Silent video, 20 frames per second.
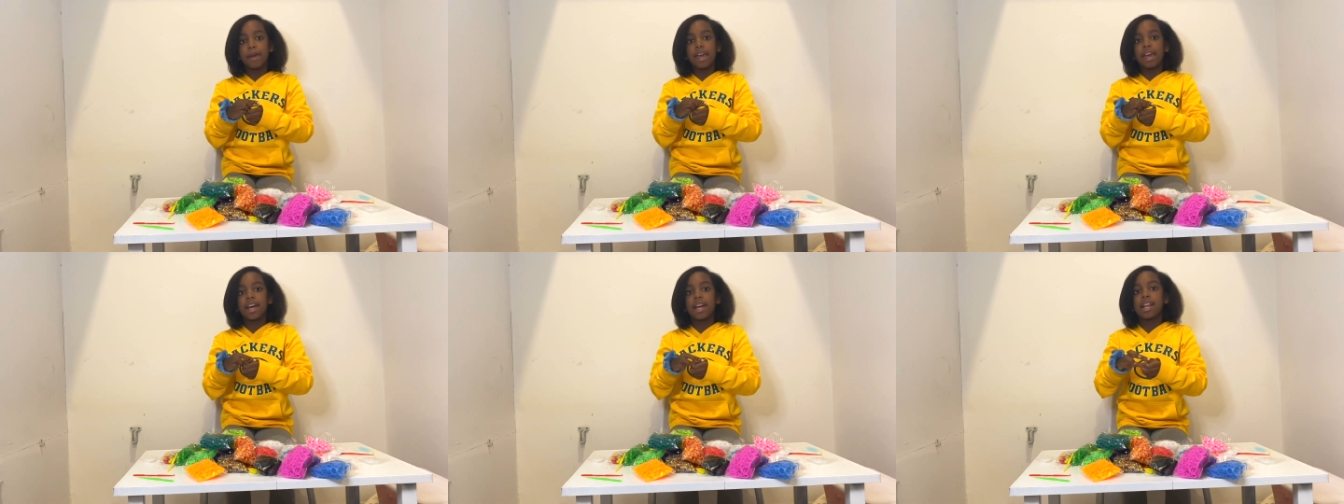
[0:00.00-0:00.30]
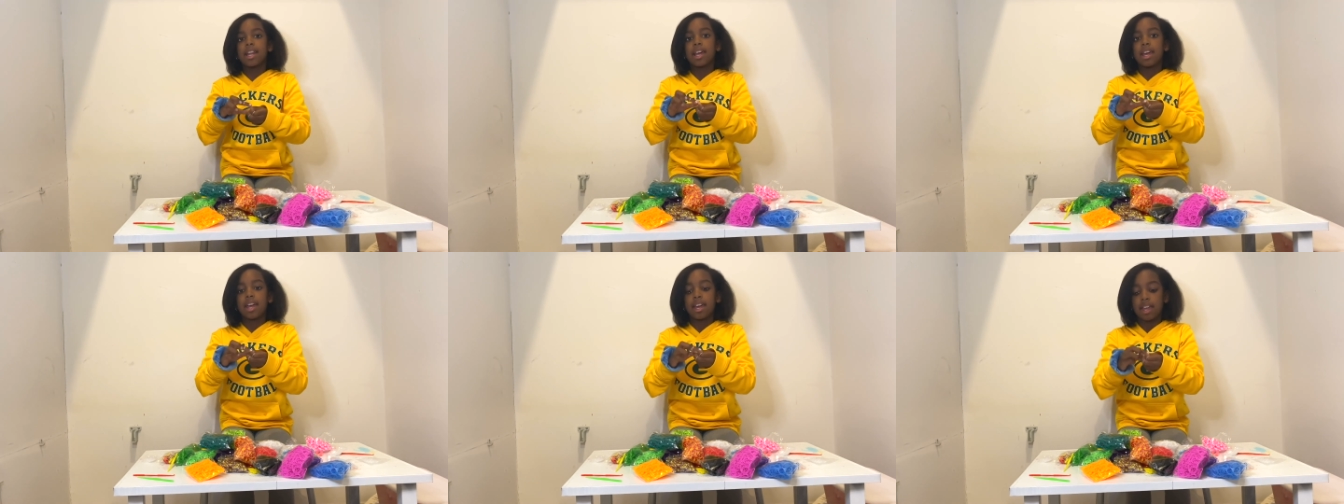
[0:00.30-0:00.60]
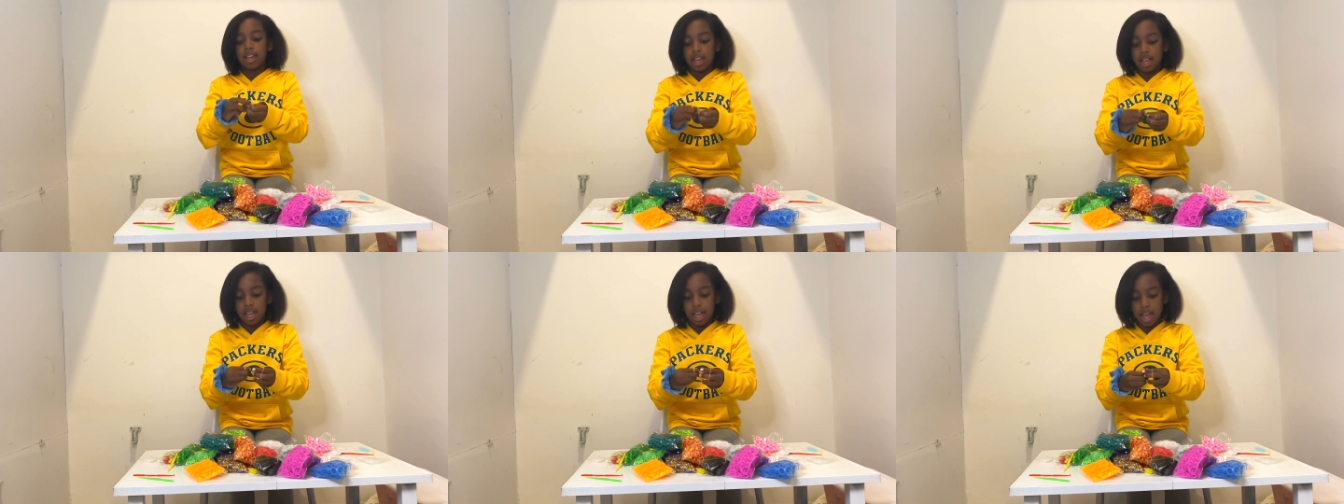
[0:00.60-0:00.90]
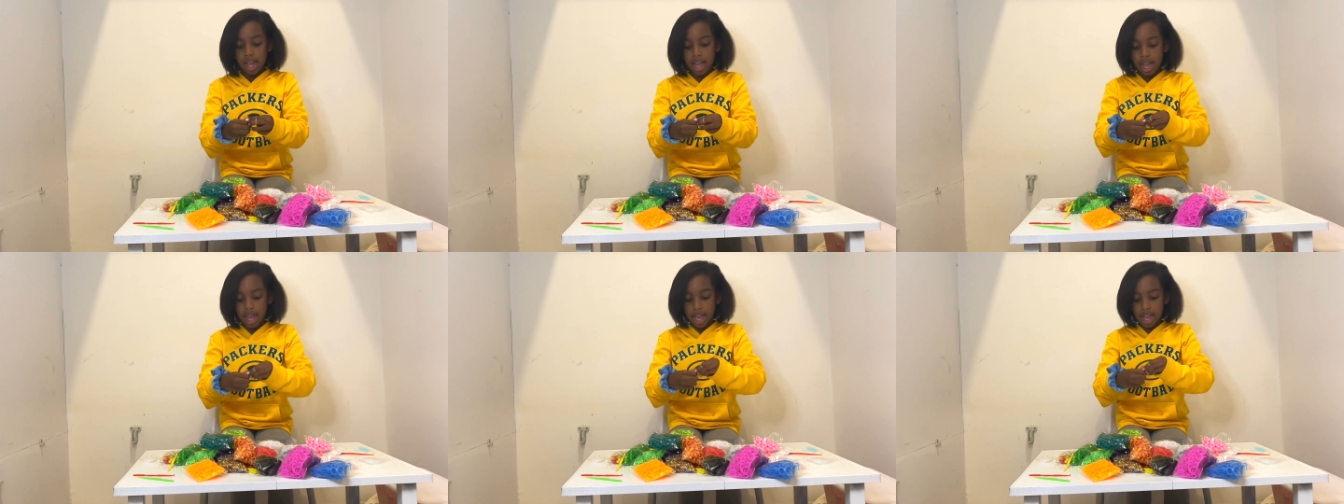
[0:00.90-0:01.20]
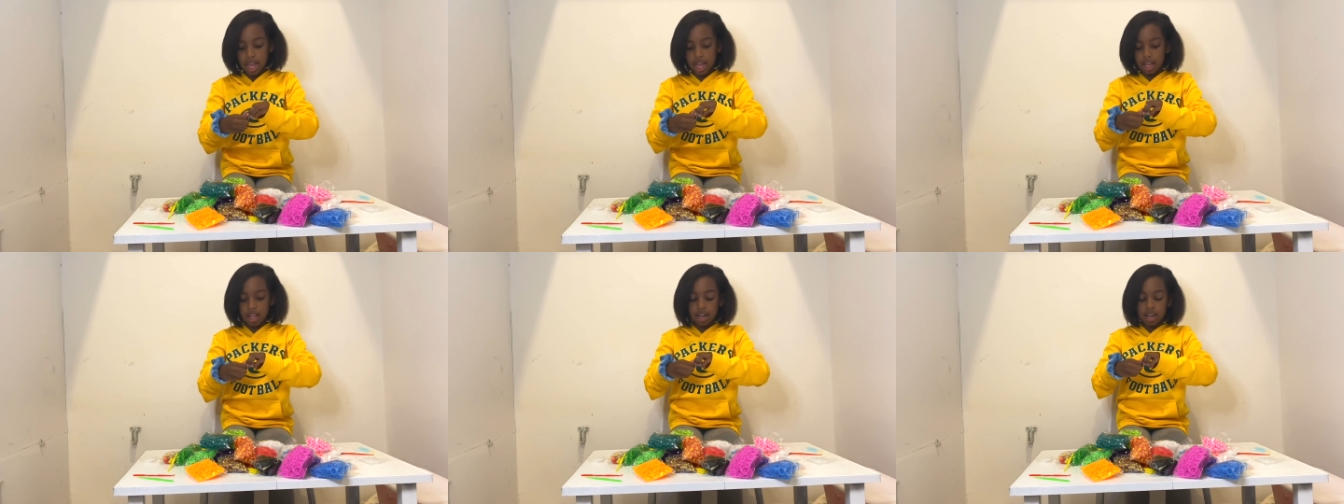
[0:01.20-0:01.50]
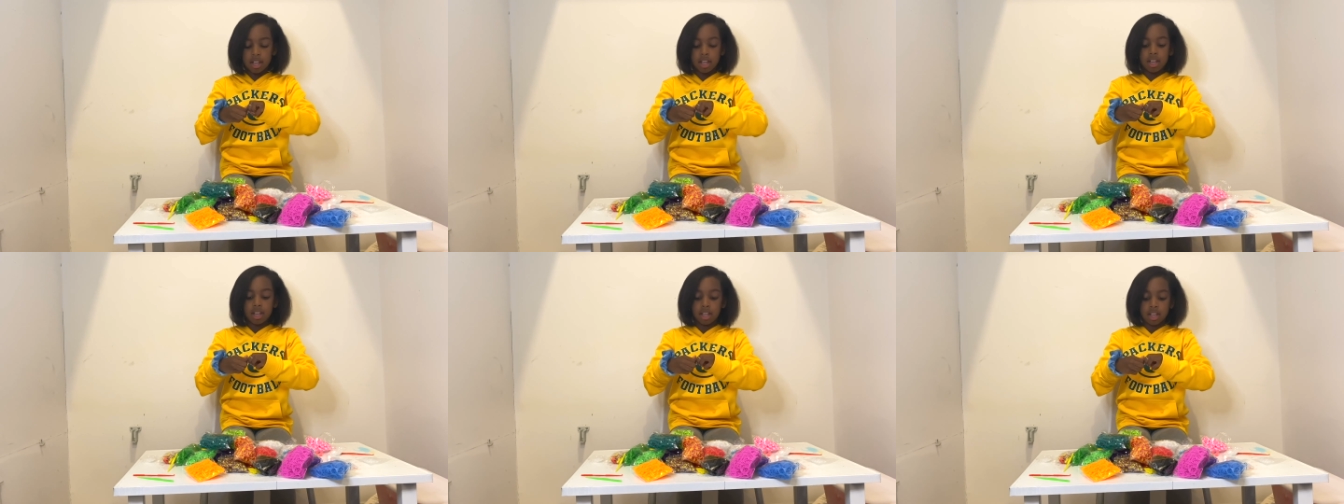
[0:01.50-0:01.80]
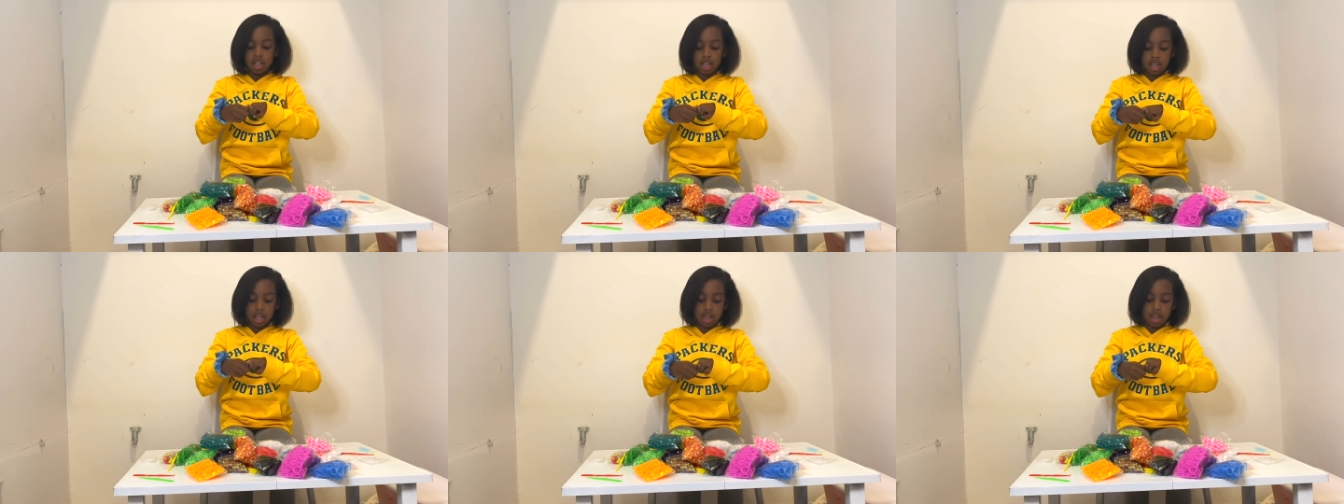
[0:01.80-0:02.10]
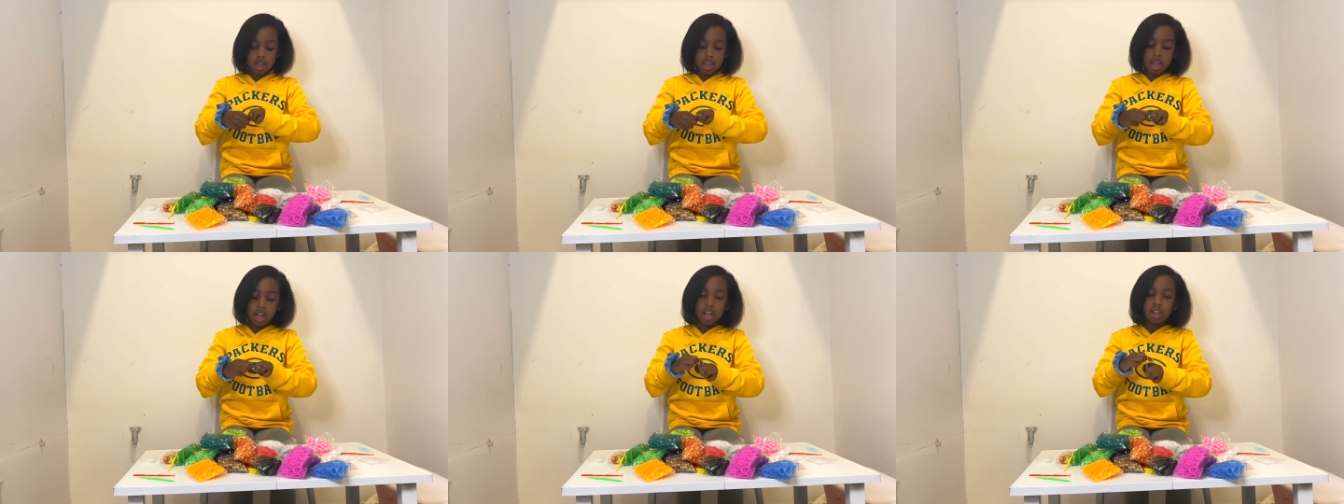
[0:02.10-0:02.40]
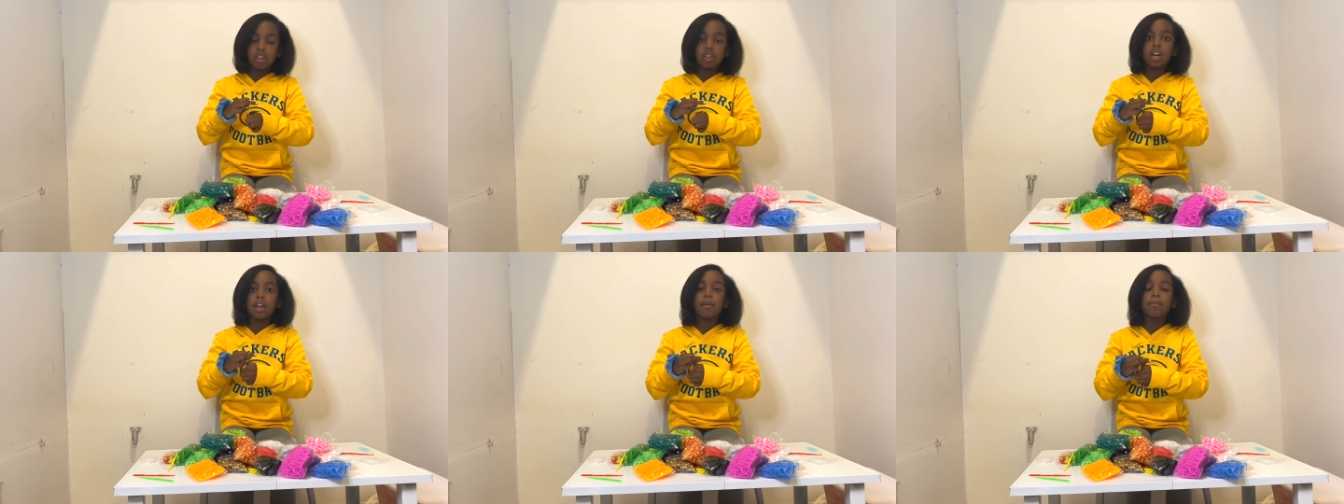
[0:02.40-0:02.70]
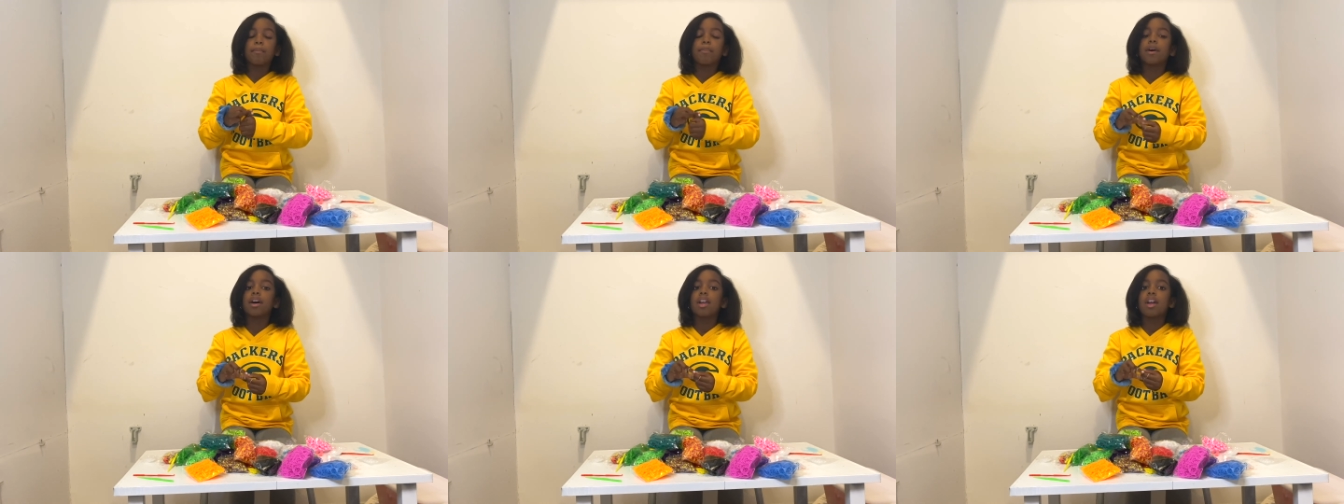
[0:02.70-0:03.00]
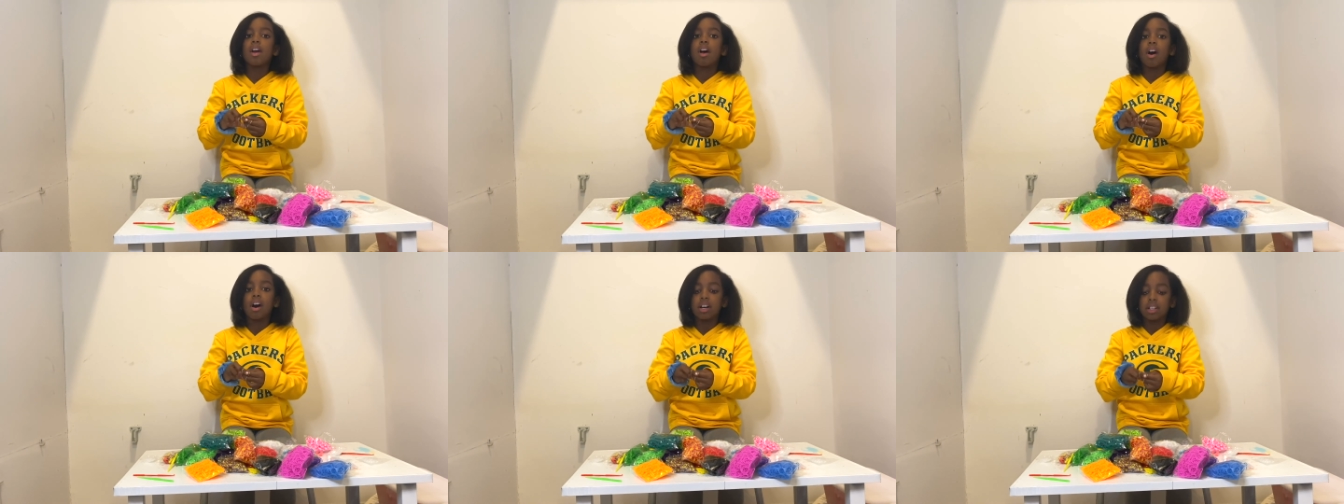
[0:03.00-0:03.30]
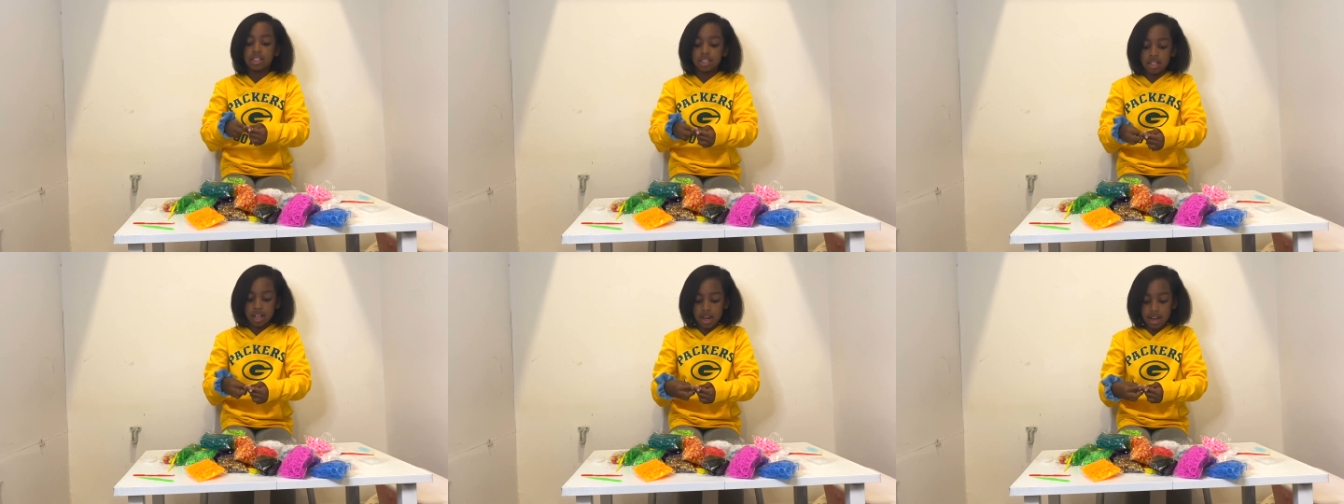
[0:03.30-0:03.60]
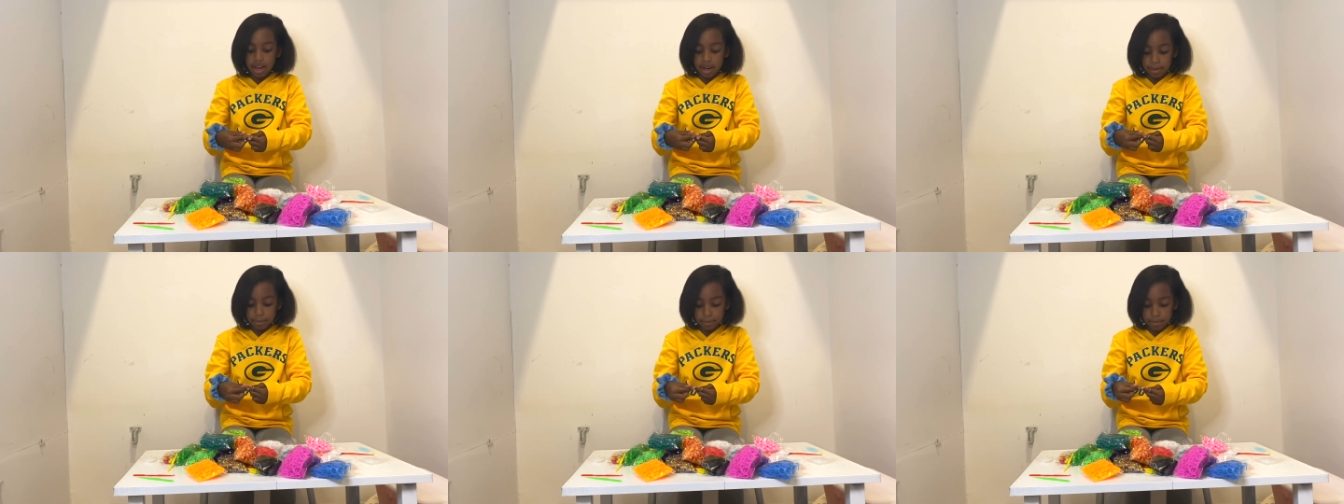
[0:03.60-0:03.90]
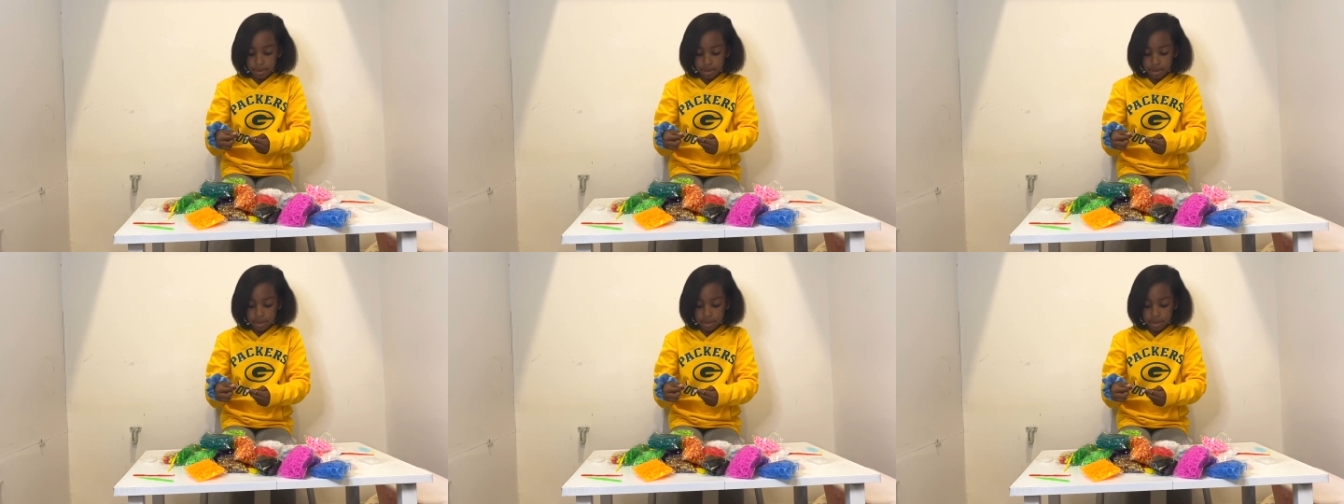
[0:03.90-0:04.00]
band, and you're going to put it on top.